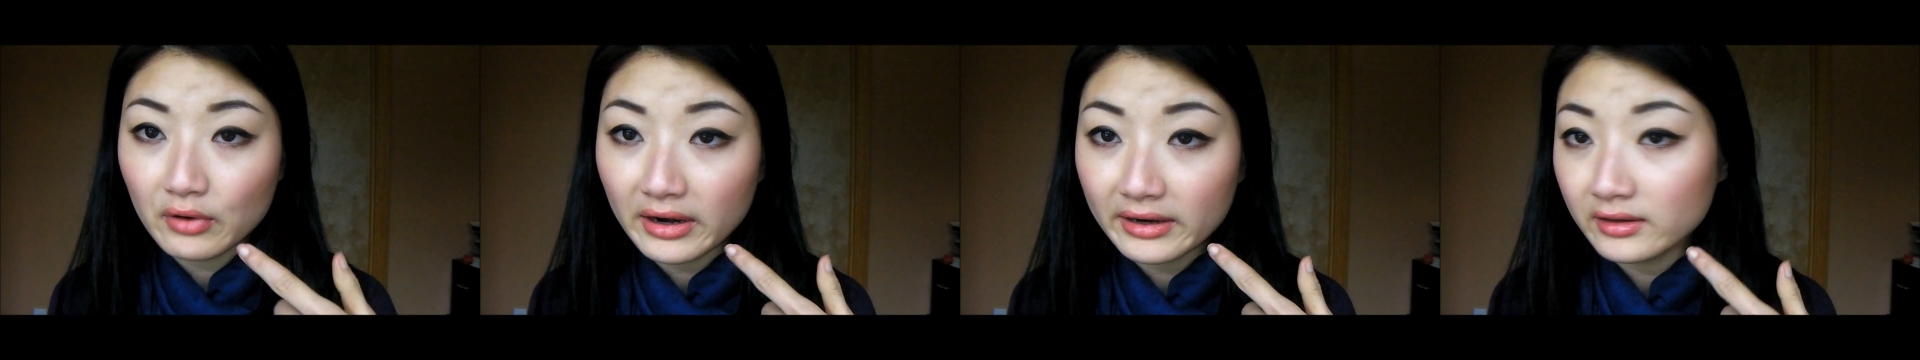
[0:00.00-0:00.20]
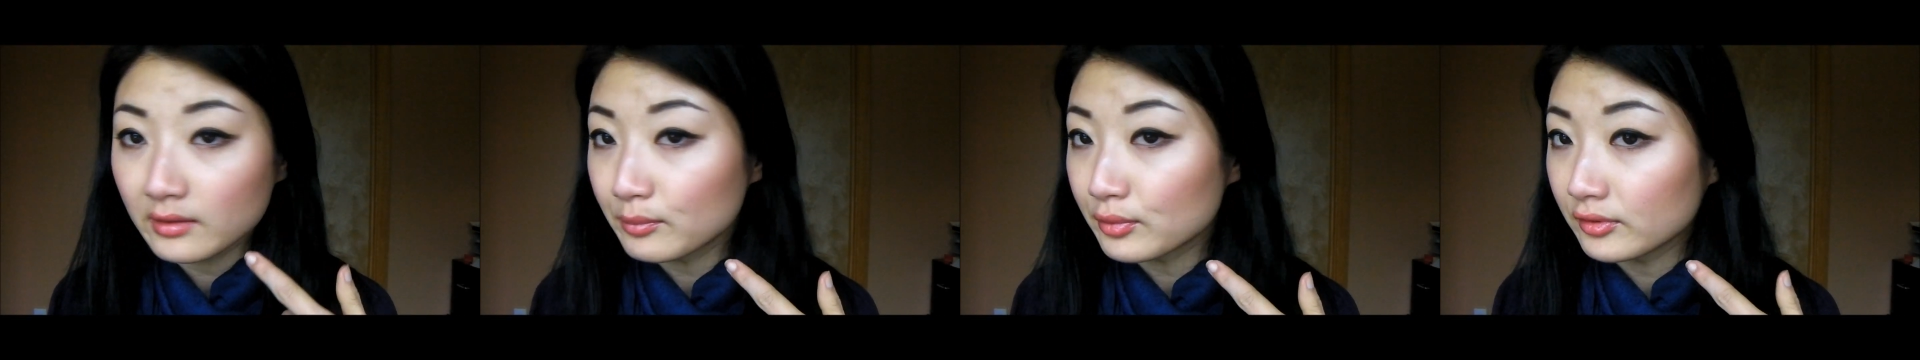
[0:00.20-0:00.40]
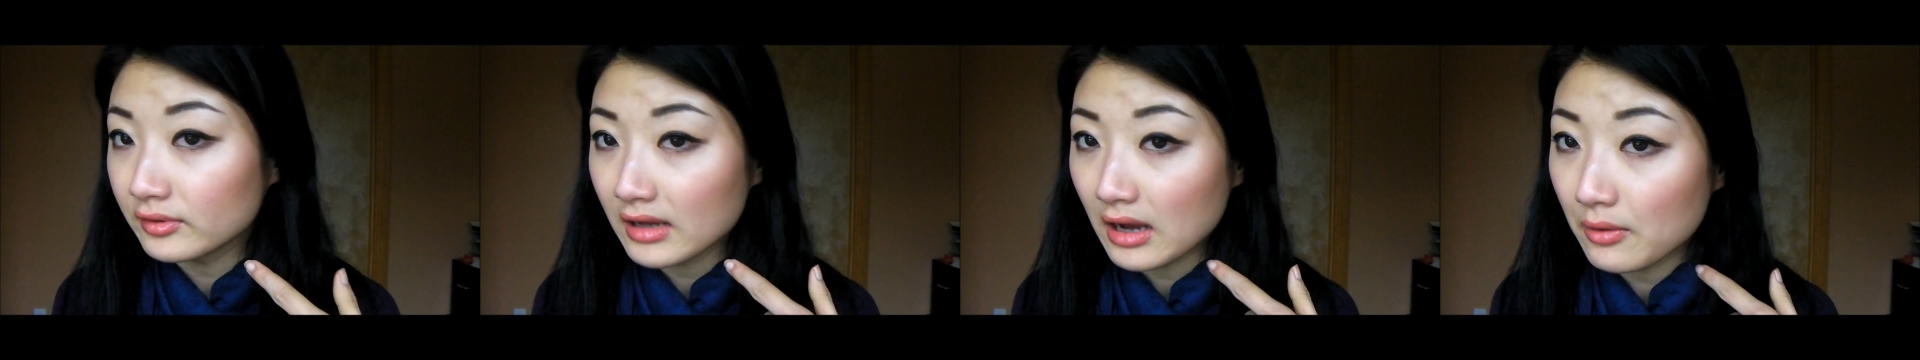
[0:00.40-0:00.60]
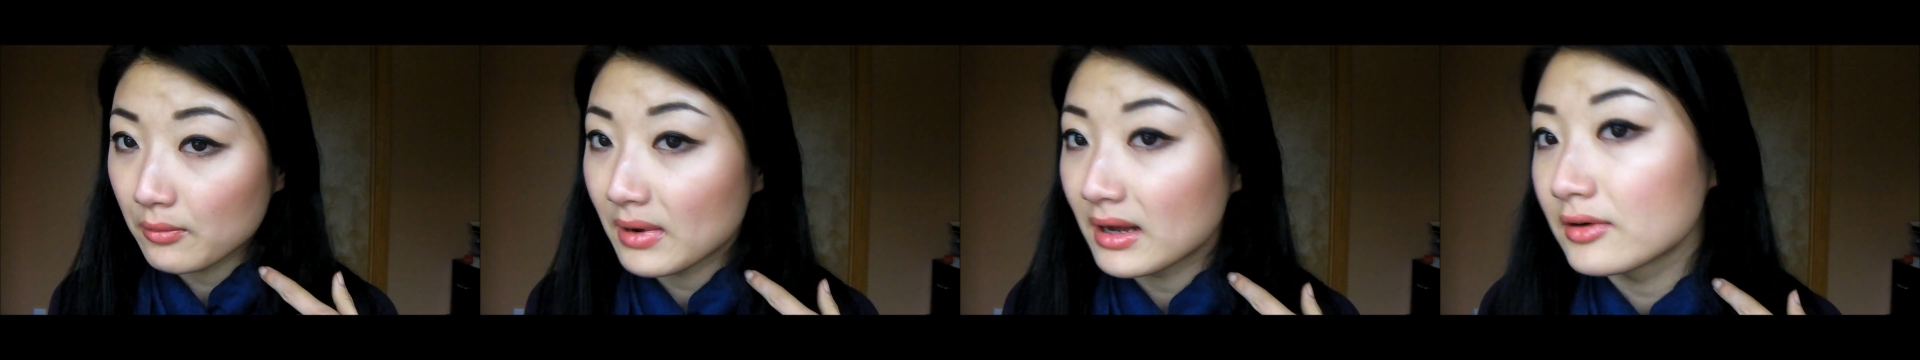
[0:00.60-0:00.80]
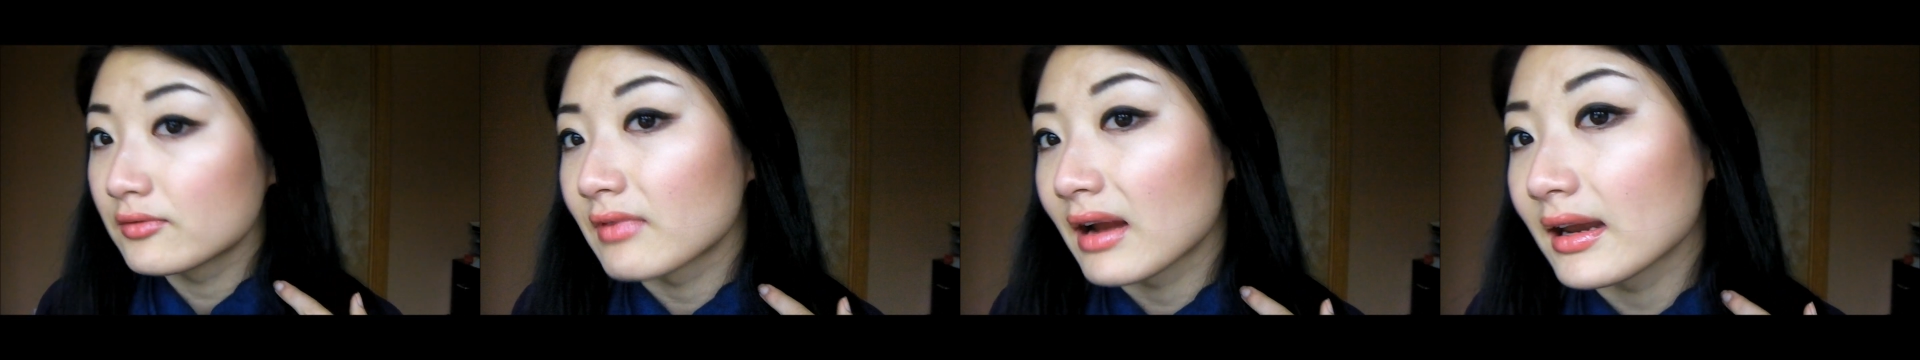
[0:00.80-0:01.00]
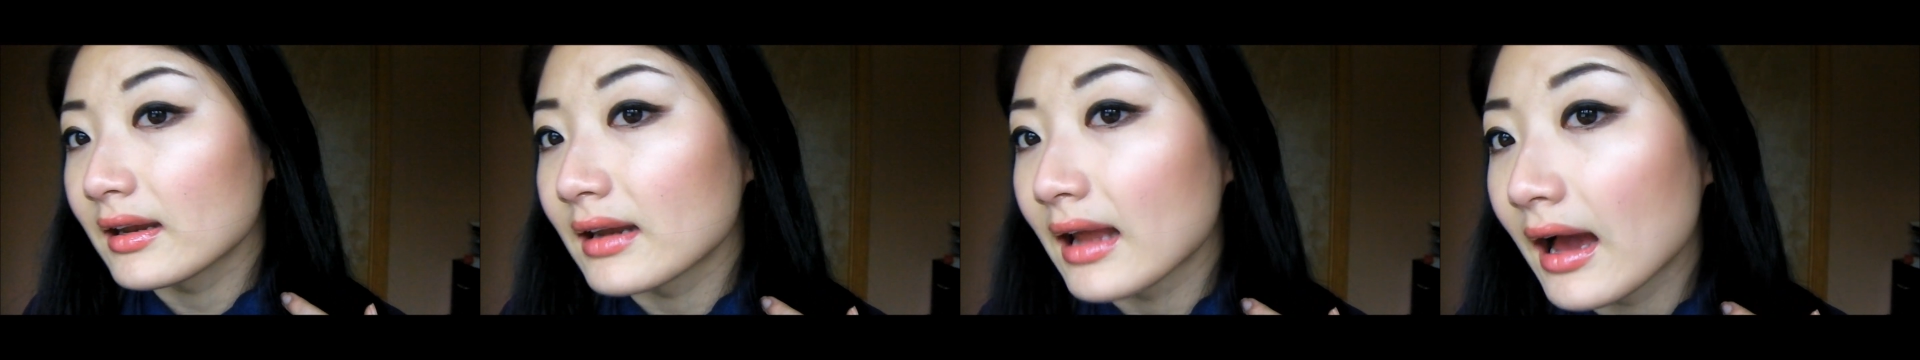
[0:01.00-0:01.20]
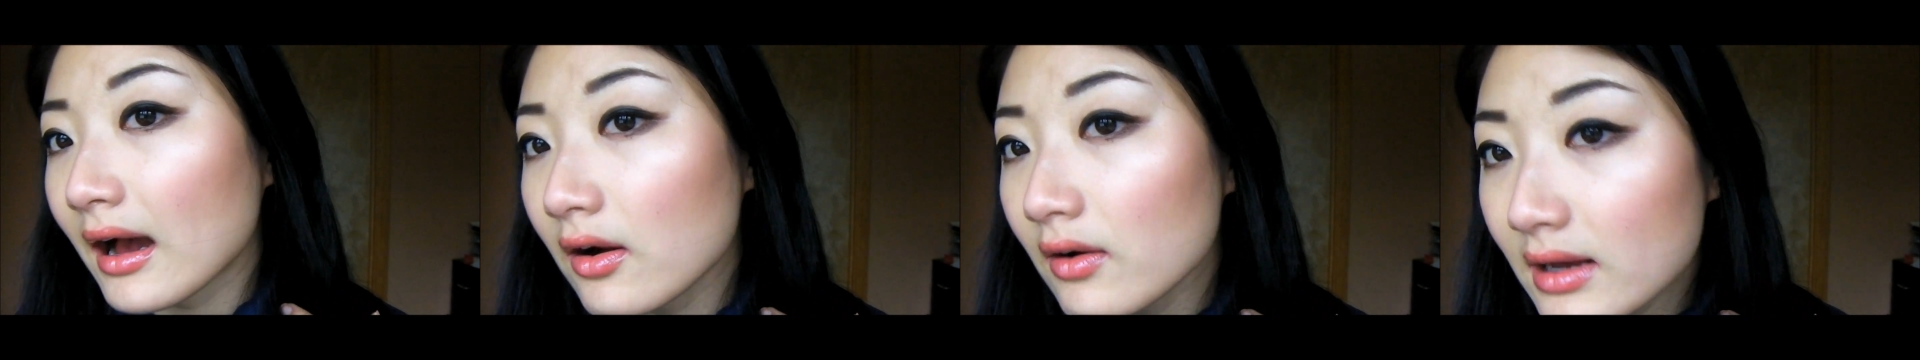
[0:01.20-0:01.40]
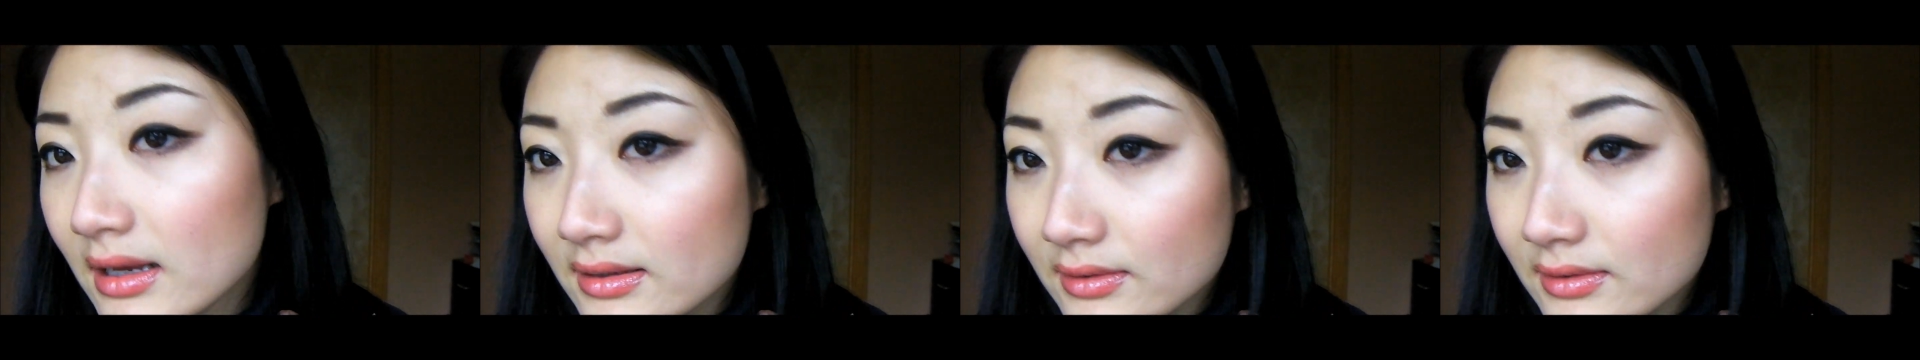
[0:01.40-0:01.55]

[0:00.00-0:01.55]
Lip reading: wearing a brunette one right now,